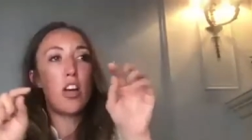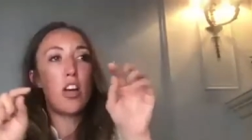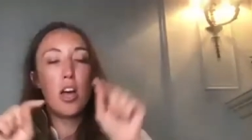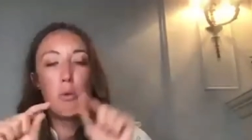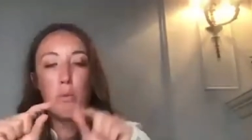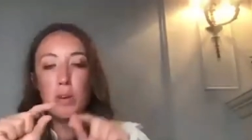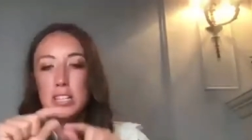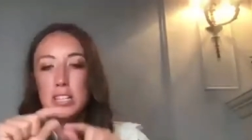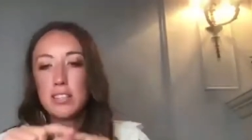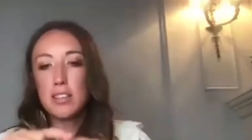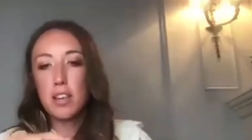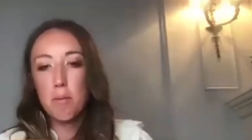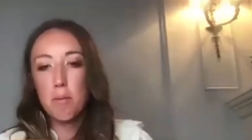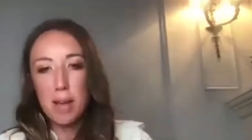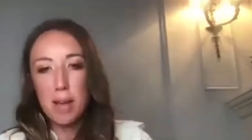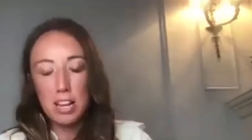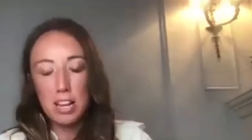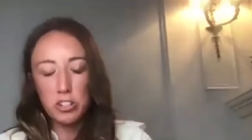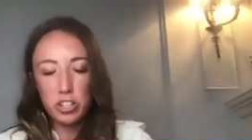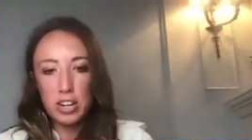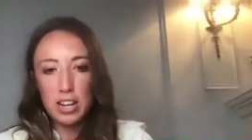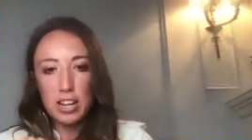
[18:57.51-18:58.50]
I always
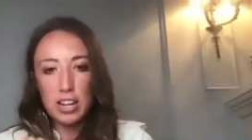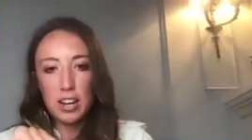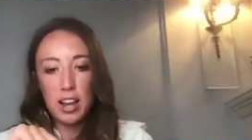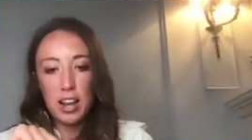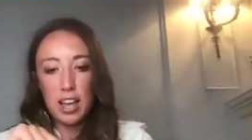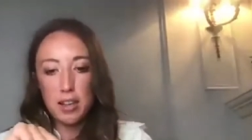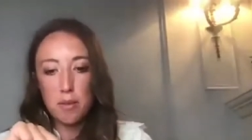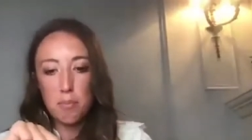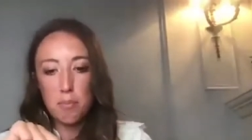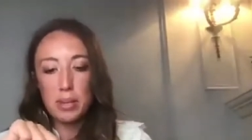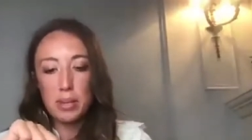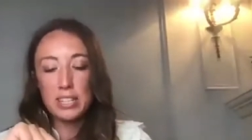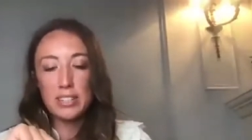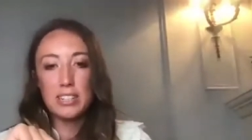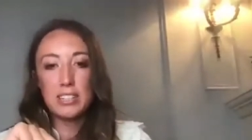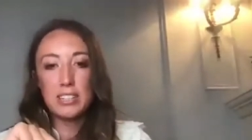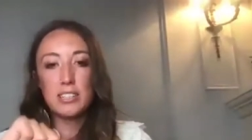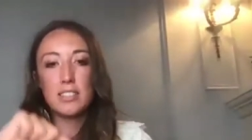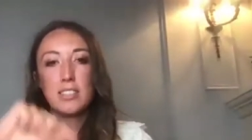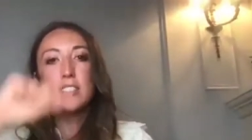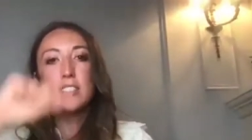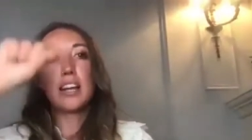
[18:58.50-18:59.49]
imagine it like
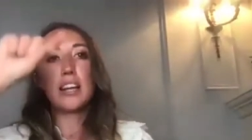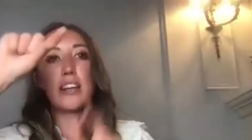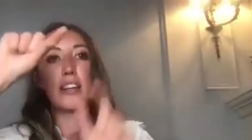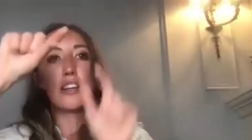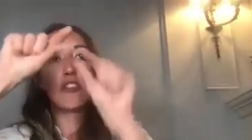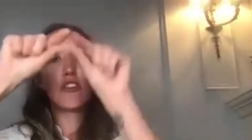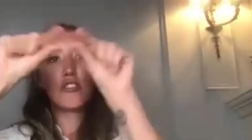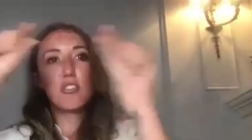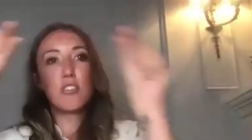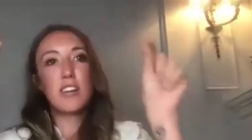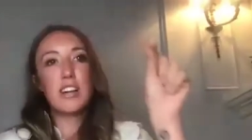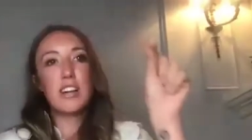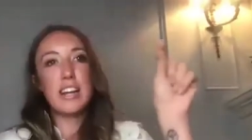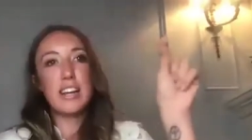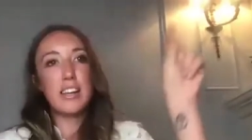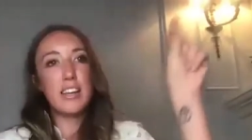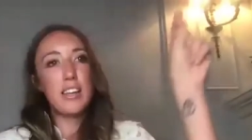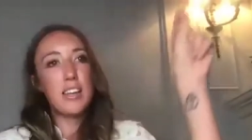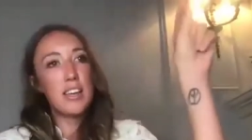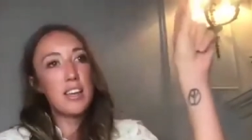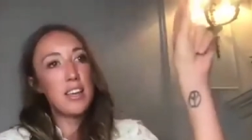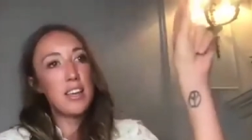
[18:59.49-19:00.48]
business is like a
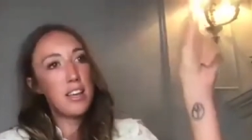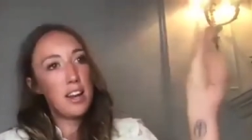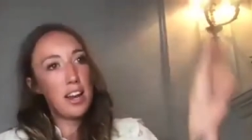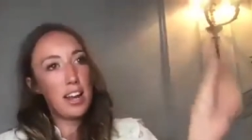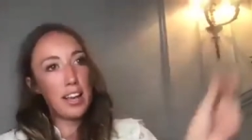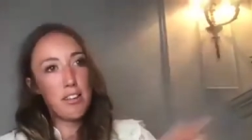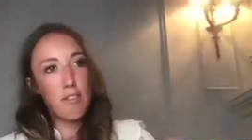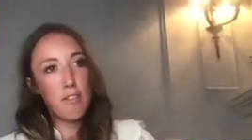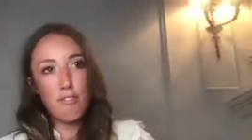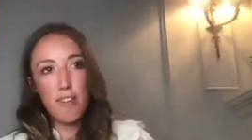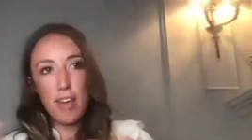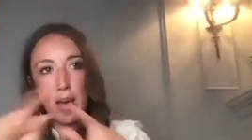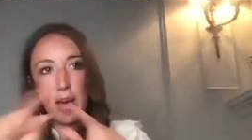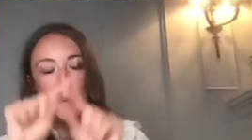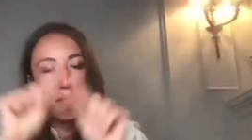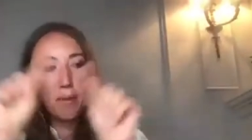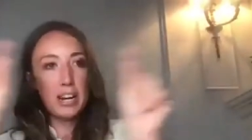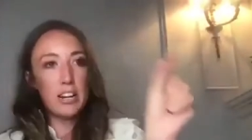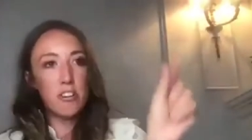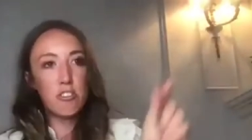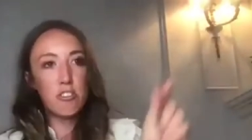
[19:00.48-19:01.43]
tree, like a family